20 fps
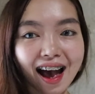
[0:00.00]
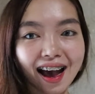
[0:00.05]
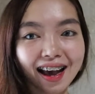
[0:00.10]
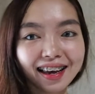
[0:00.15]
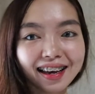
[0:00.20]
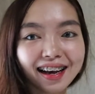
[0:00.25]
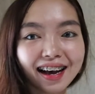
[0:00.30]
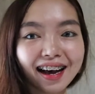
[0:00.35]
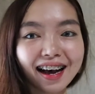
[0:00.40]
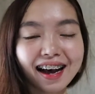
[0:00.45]

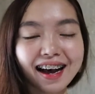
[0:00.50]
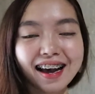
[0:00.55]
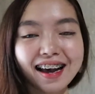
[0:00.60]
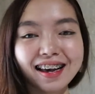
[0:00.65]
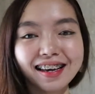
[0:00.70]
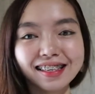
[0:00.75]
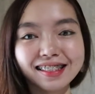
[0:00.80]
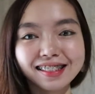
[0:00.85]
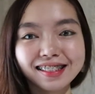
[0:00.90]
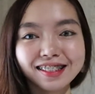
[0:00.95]

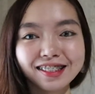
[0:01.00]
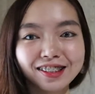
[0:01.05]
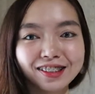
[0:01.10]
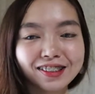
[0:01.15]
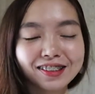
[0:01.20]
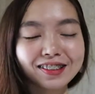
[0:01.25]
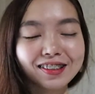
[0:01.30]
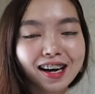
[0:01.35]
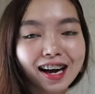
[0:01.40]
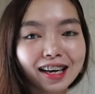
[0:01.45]
guys, so
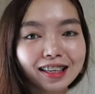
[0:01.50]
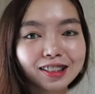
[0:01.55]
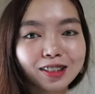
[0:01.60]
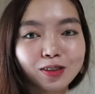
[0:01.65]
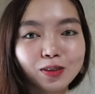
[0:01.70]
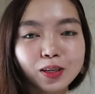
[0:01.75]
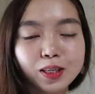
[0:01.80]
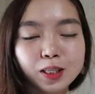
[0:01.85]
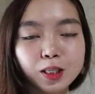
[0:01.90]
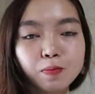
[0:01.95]
I know
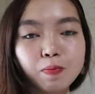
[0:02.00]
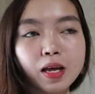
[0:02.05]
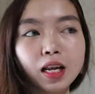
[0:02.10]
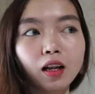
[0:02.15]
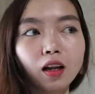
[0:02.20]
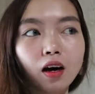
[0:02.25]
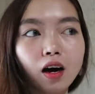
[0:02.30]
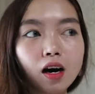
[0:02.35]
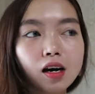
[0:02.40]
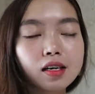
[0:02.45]
it's been
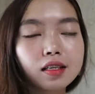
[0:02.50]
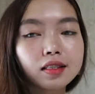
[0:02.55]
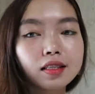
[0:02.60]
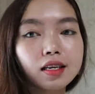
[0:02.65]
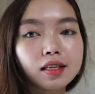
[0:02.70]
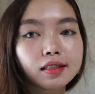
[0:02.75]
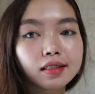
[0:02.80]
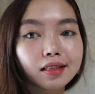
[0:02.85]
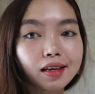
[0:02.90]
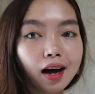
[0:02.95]
long
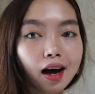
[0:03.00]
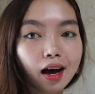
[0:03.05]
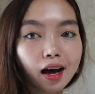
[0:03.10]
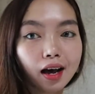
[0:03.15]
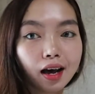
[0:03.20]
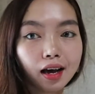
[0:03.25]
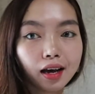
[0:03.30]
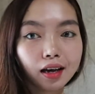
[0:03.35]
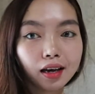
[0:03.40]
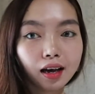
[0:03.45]
since
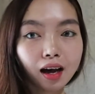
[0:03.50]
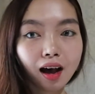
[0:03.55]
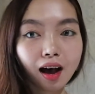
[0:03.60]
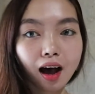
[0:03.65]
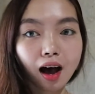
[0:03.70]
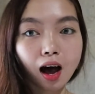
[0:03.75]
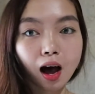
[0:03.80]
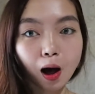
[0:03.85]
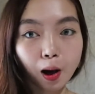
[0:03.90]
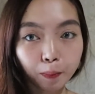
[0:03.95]
I
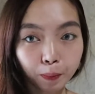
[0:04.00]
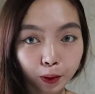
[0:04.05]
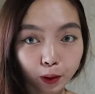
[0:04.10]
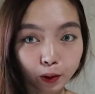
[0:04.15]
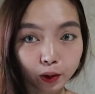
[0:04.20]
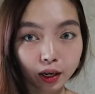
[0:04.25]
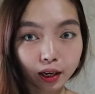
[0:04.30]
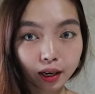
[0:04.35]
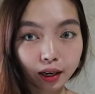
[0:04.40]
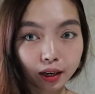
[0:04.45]

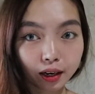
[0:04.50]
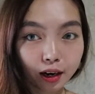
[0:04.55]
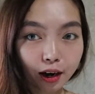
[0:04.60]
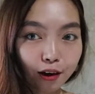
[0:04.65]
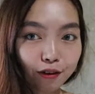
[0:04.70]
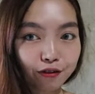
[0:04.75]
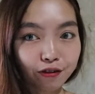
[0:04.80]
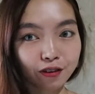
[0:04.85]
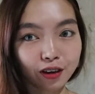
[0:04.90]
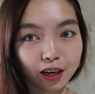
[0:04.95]
uploaded a
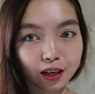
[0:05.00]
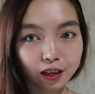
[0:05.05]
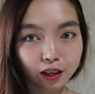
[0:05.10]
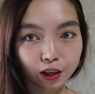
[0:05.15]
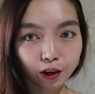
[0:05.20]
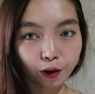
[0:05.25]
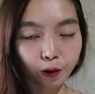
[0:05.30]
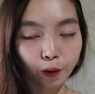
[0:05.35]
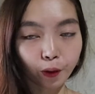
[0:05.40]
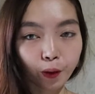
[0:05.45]

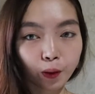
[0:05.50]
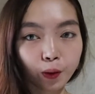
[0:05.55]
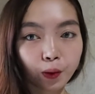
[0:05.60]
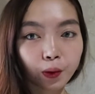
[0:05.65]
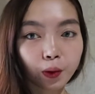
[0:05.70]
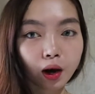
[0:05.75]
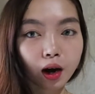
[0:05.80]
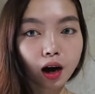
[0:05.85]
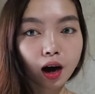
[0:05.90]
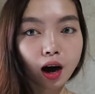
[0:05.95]
video.
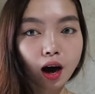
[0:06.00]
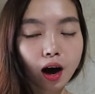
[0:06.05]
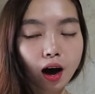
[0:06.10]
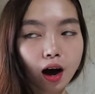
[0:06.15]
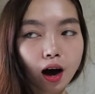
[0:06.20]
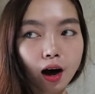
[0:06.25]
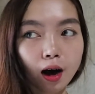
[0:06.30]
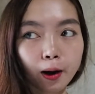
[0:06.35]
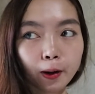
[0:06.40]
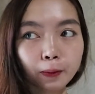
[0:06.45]

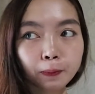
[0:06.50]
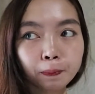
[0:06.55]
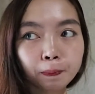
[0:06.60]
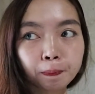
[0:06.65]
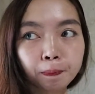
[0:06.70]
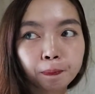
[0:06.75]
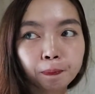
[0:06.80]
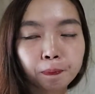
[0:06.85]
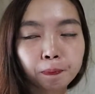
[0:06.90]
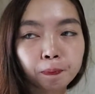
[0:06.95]

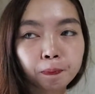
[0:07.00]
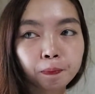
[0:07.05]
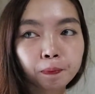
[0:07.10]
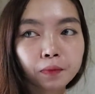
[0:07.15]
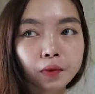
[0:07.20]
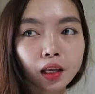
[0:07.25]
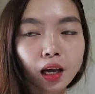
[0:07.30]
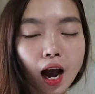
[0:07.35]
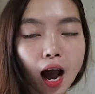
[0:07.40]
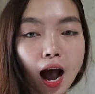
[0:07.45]

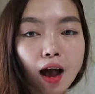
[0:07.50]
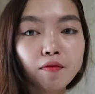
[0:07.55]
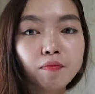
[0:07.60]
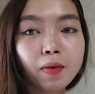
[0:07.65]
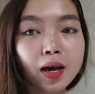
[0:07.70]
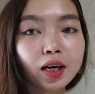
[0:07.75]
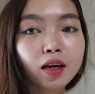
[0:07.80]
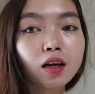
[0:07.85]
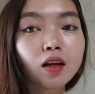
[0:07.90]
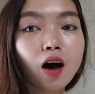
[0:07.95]
I
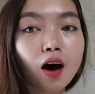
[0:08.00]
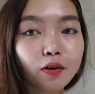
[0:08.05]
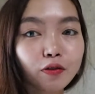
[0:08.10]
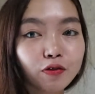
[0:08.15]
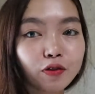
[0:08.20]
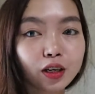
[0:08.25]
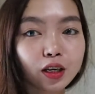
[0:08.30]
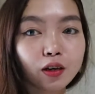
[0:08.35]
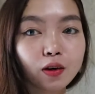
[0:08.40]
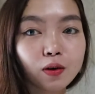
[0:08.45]
made a lot of
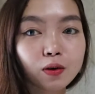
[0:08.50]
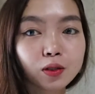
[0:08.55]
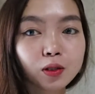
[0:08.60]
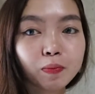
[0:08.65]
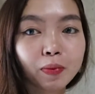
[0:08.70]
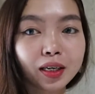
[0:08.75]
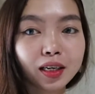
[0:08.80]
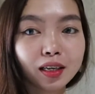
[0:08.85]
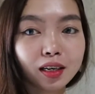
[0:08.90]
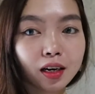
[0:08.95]
videos
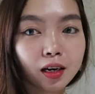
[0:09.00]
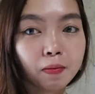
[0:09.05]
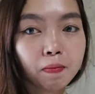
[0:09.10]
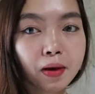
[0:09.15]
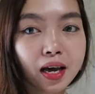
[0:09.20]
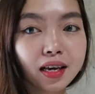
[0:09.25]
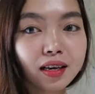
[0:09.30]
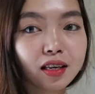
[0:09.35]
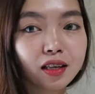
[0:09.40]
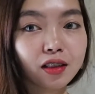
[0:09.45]
but I didn't
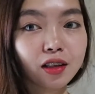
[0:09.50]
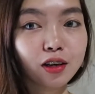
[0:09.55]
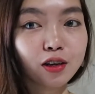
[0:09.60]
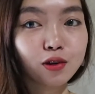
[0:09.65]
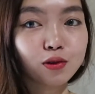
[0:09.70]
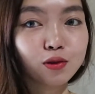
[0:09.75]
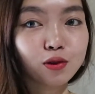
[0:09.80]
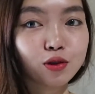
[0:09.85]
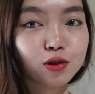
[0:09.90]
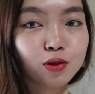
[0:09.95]
make it to
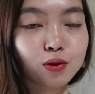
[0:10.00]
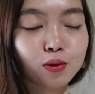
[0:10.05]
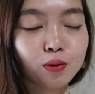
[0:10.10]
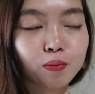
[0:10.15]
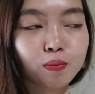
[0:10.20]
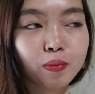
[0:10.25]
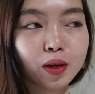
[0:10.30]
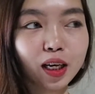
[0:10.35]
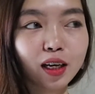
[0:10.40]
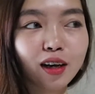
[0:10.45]
YouTube
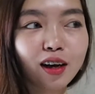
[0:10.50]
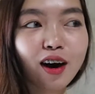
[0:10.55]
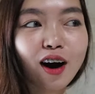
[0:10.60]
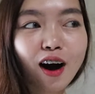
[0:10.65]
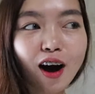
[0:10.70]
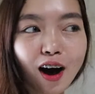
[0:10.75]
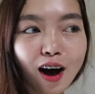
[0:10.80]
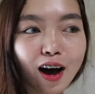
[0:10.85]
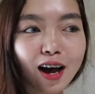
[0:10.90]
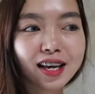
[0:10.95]

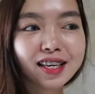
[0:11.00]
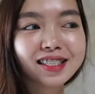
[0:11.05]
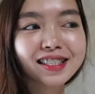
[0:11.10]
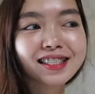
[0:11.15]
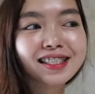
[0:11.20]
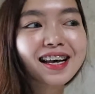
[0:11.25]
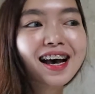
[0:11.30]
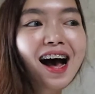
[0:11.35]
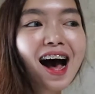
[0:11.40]
because